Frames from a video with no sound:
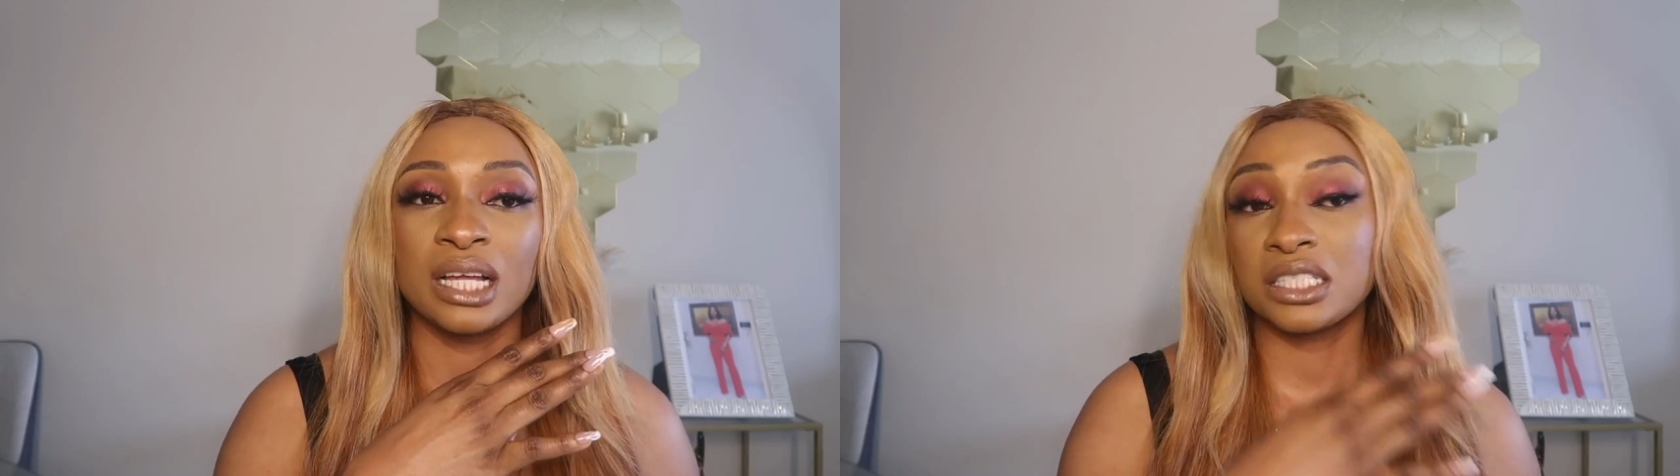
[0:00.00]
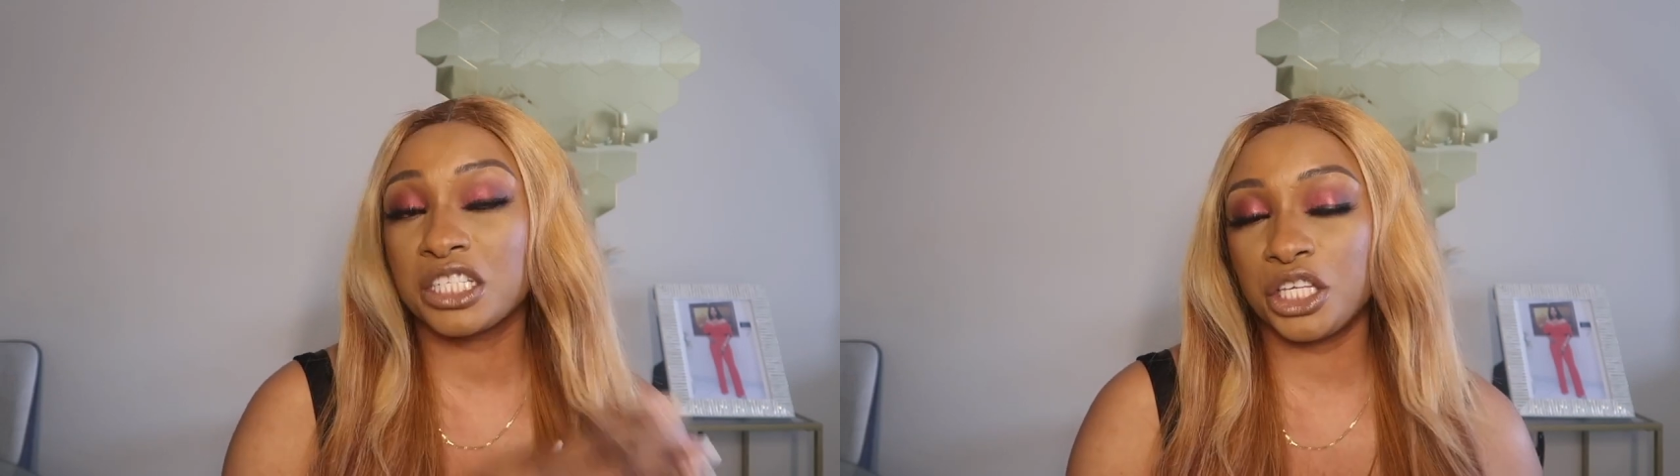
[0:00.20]

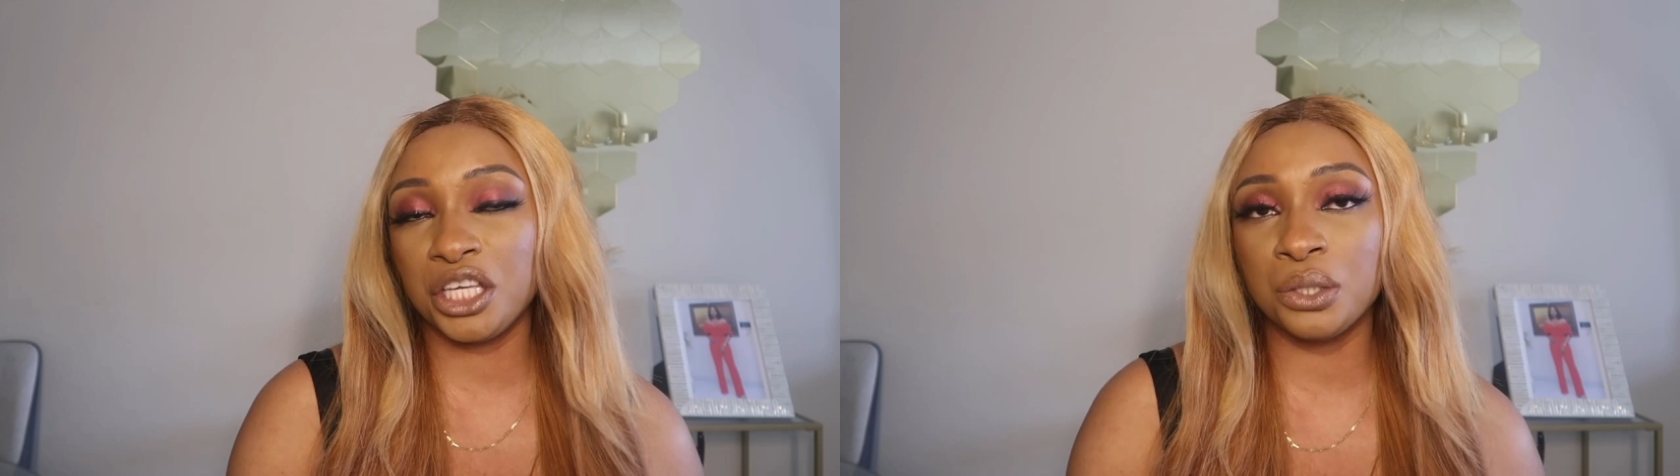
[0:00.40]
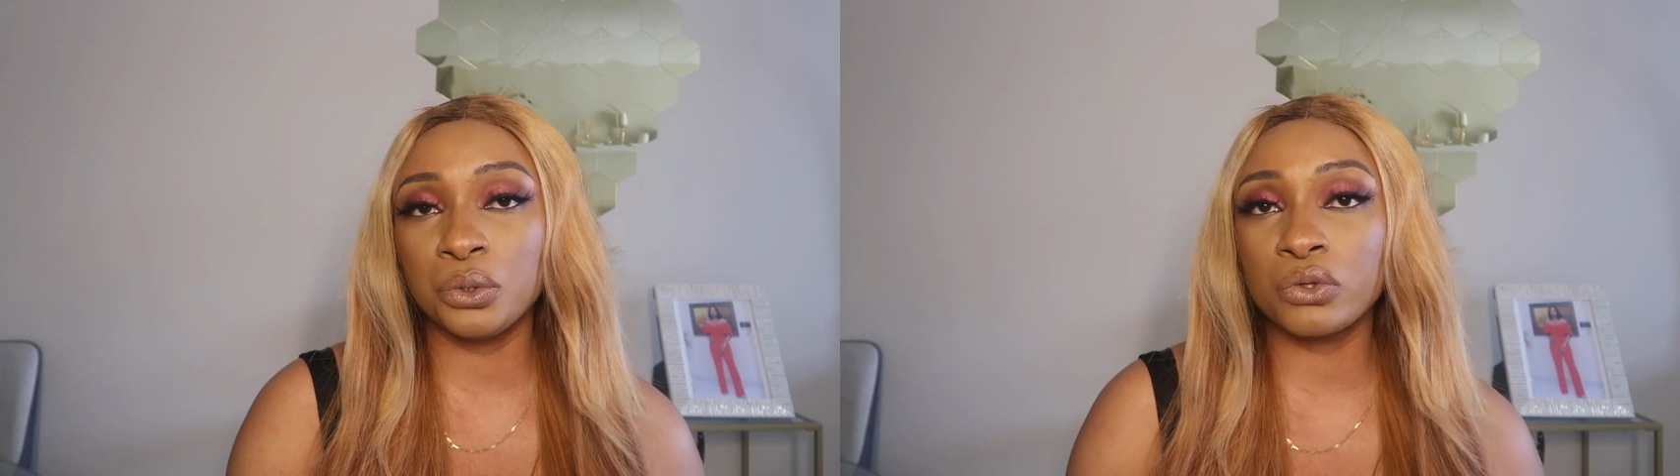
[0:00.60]

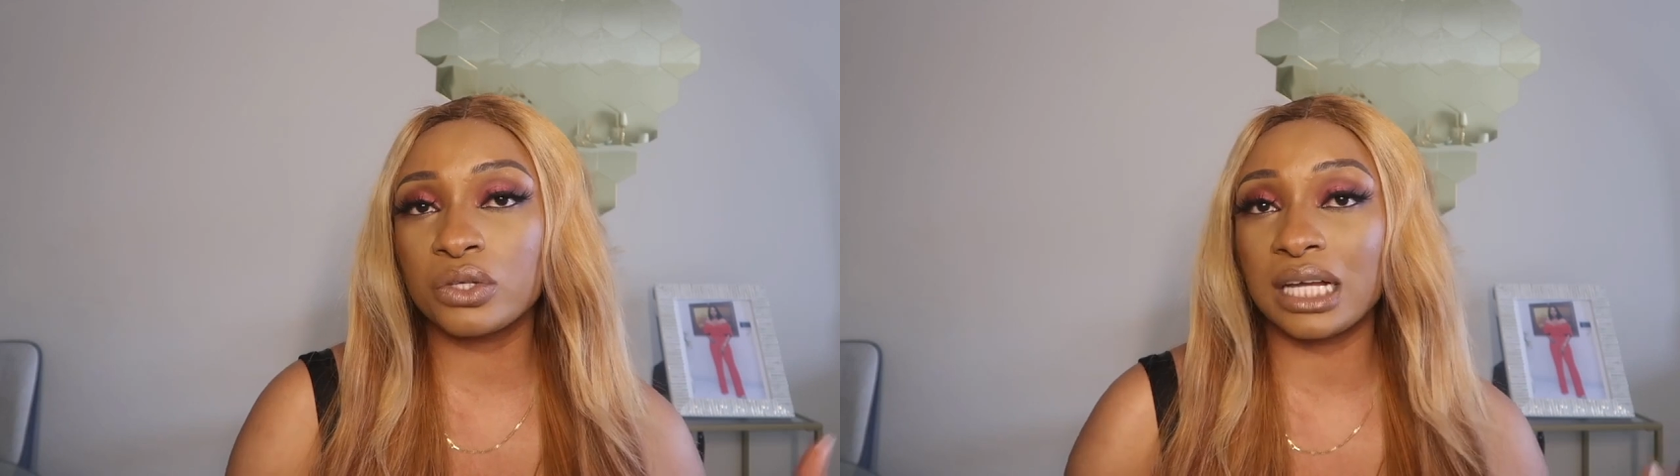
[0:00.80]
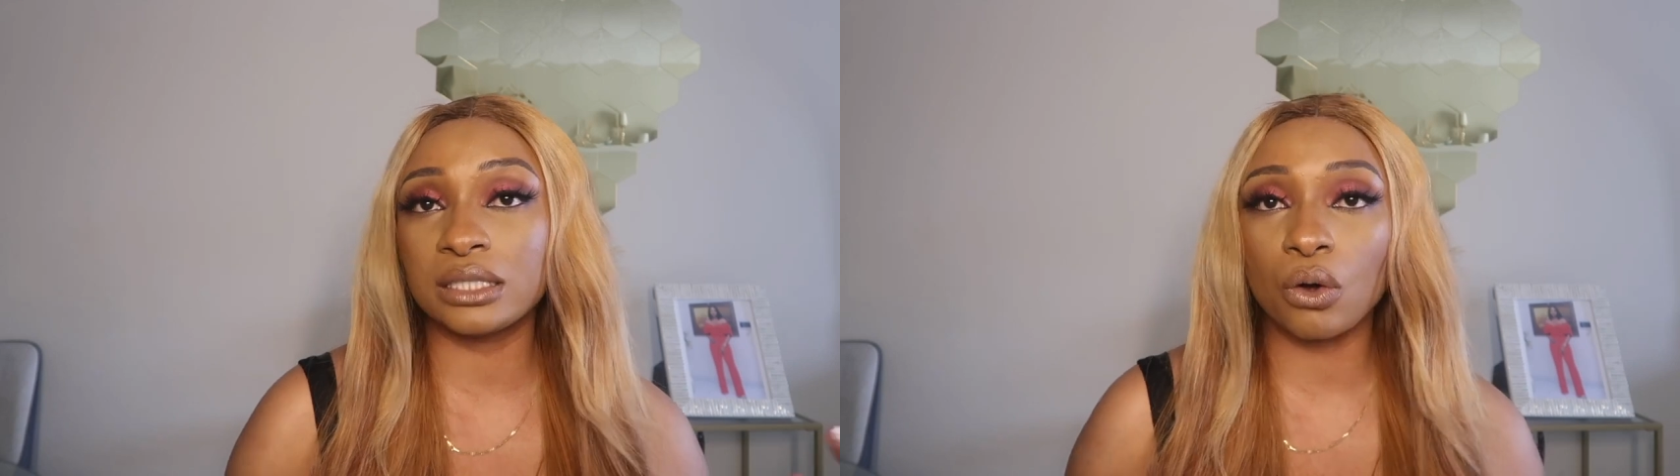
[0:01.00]

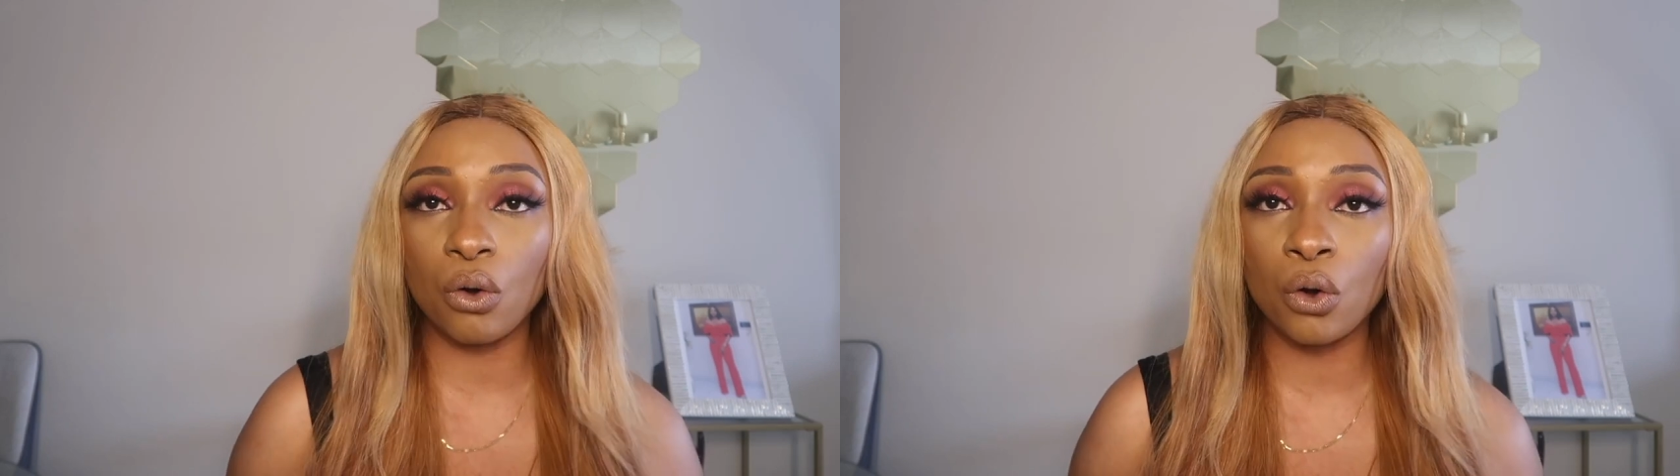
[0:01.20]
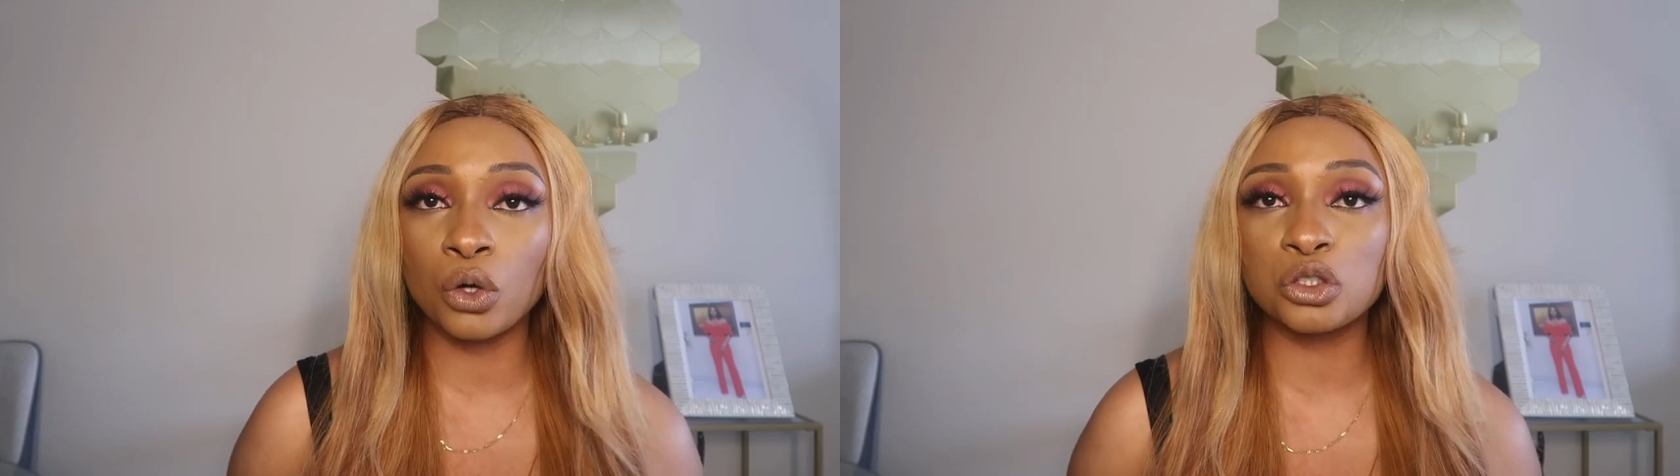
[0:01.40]
skills and
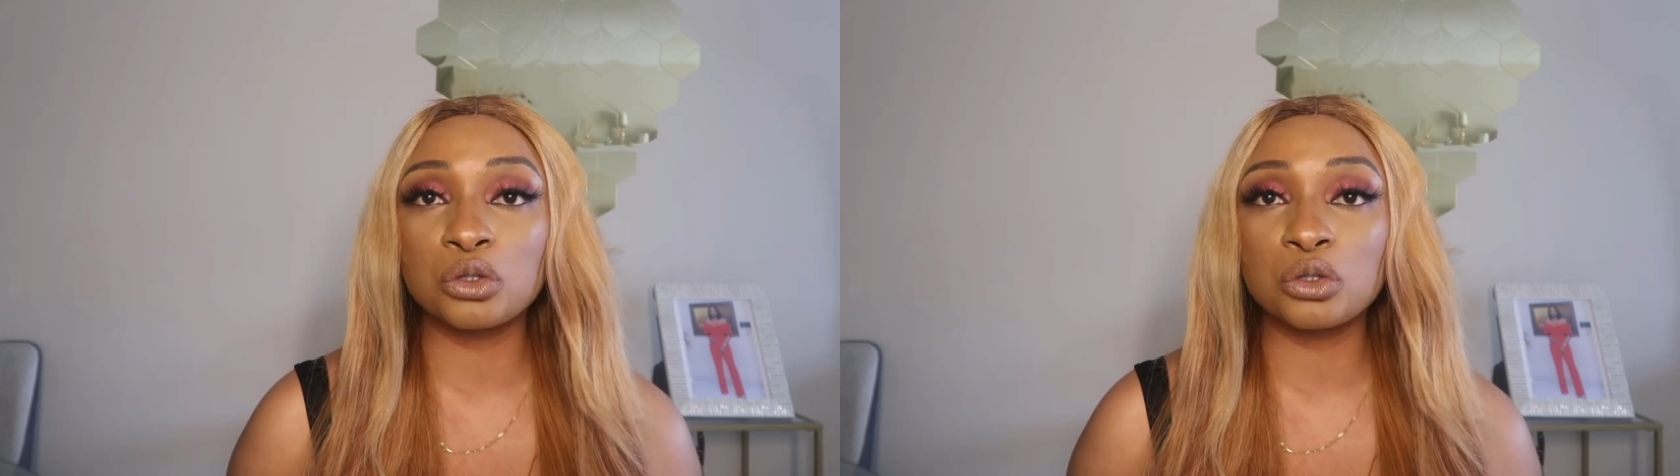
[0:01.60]
all,